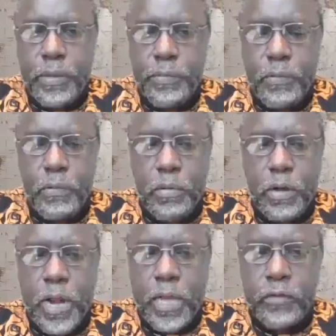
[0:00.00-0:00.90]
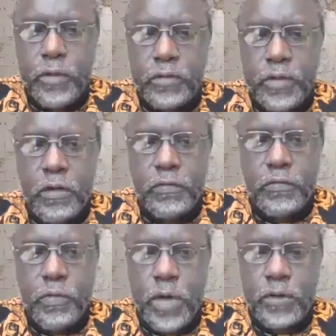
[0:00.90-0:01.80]
people like
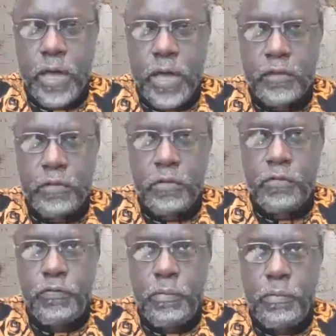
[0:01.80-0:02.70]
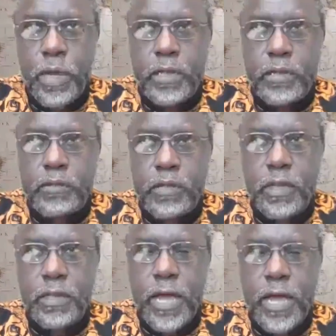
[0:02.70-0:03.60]
yourselves who are trying to look for money
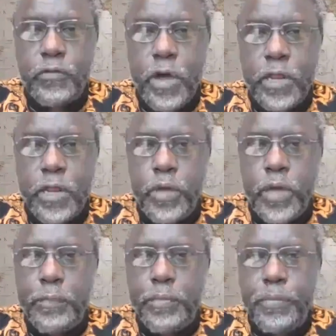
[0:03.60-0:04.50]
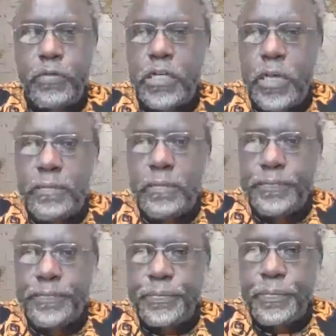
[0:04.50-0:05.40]
think that you are in a weaker position.
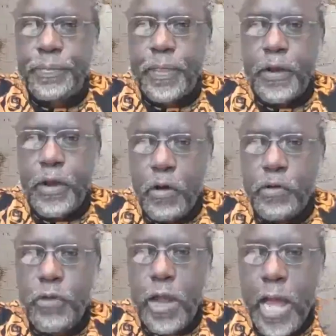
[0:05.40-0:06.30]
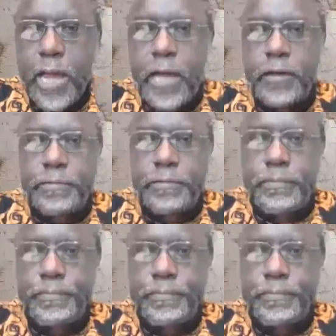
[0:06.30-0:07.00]
No, you are not.